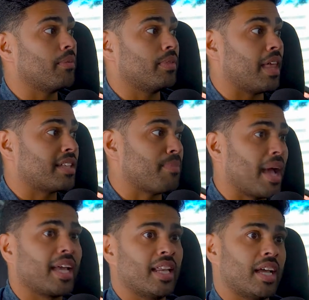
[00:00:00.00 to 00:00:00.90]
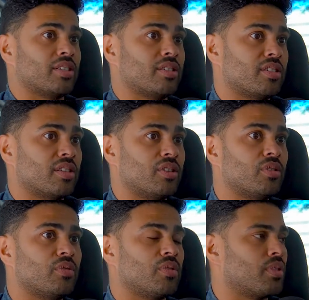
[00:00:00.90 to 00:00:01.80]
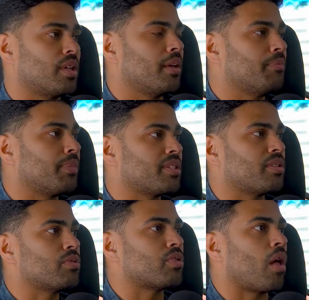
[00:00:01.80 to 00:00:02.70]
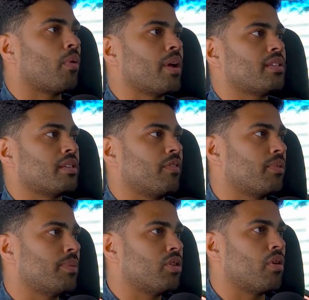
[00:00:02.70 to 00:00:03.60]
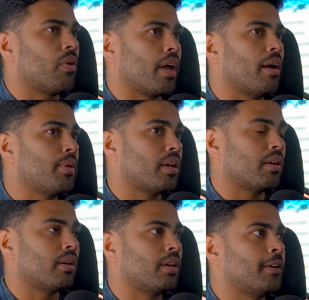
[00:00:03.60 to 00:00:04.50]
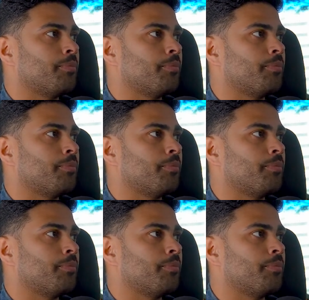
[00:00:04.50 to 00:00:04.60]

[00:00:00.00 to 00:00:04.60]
that's my connection to the youth, because there was always, for me growing up here,